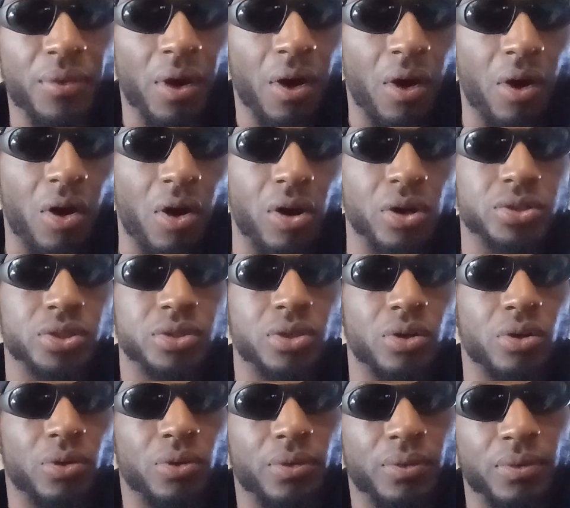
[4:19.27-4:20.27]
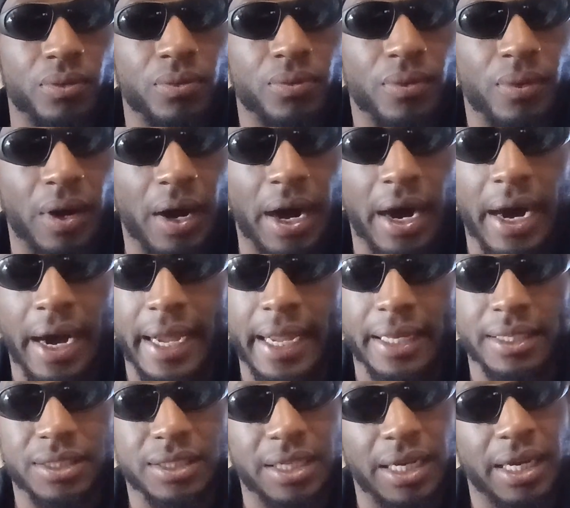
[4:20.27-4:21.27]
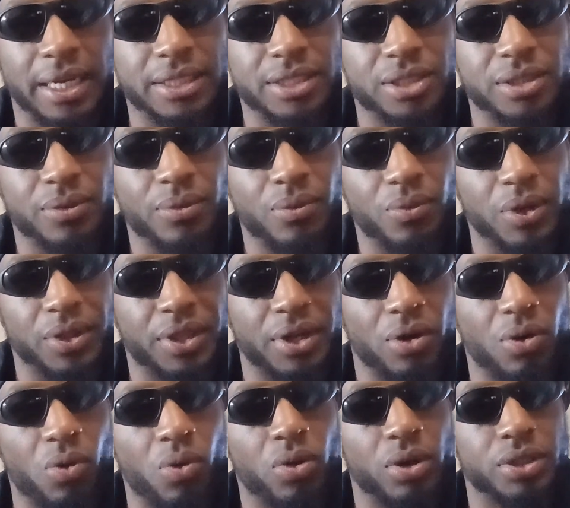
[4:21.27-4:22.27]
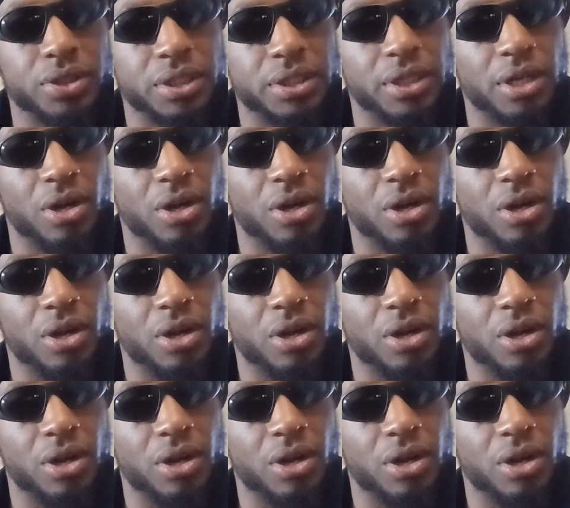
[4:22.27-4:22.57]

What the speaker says: are also in touch with their origin,